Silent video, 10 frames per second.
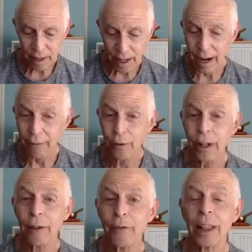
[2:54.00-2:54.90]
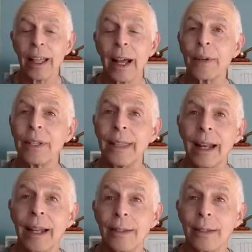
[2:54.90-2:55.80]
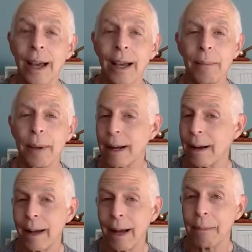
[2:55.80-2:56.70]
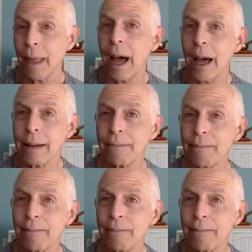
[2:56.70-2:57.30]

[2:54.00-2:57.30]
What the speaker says: God, I felt like I was dead inside, but I'm not.